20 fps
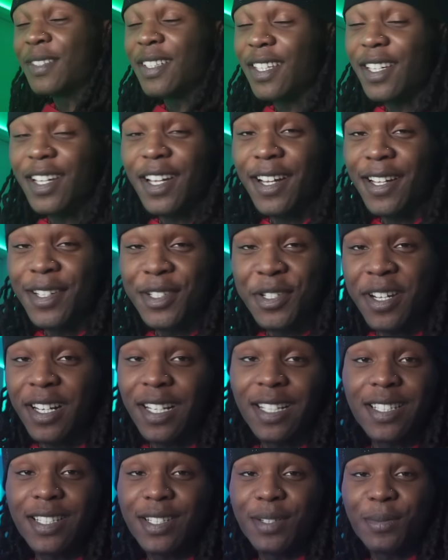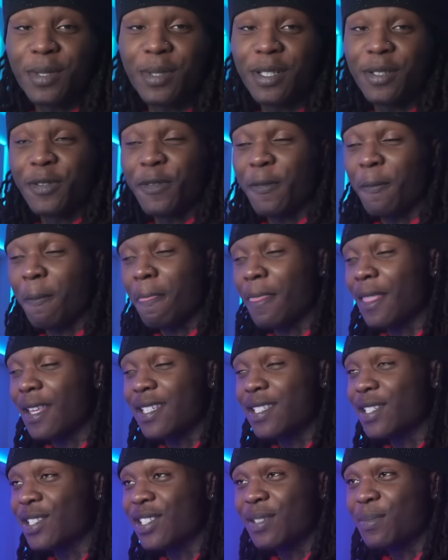Y'all gotta try that shit, bro. That
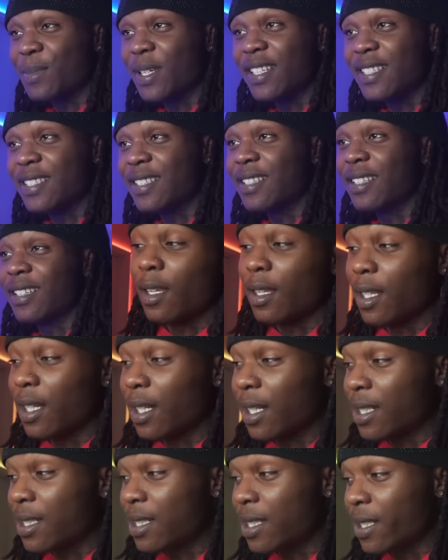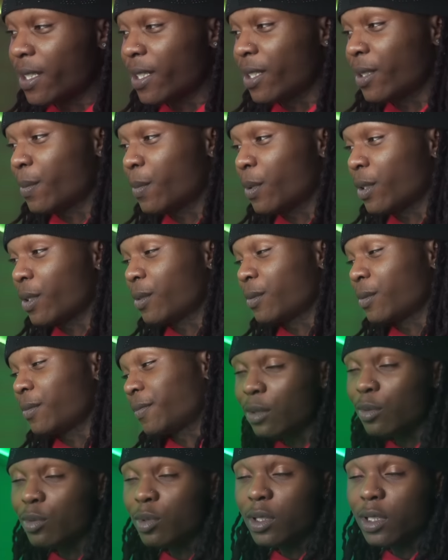shit is amazing. Like I said, bro,
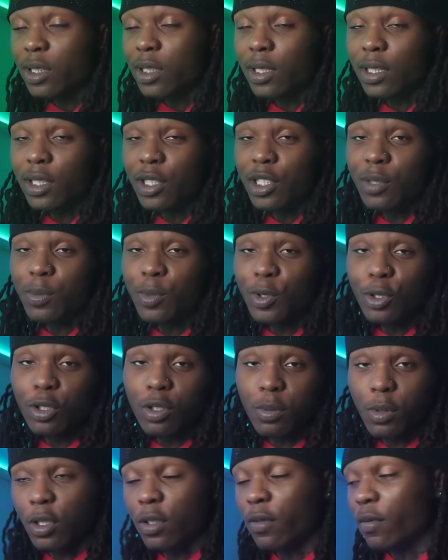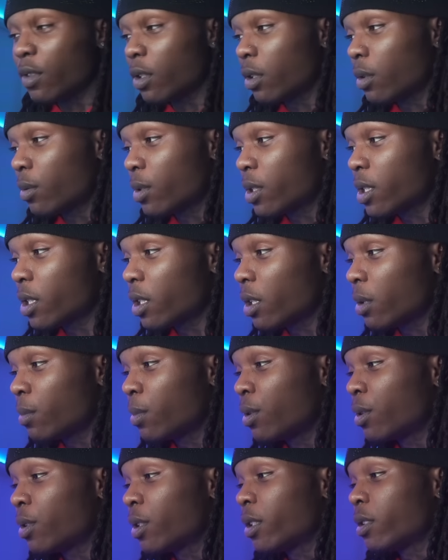I'm just a little smooth smoking vid with y'all
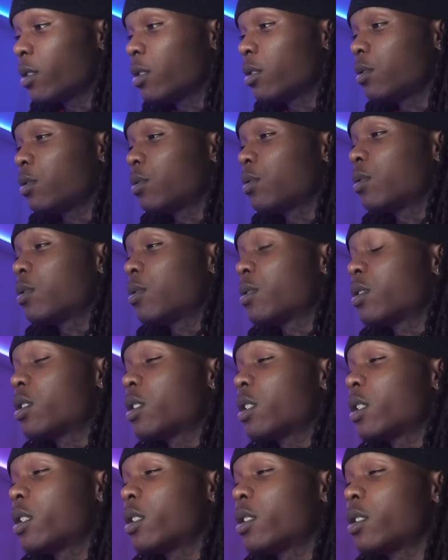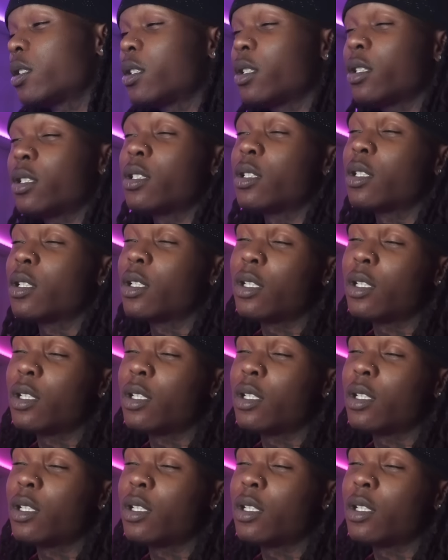boys. You know what I'm saying? Just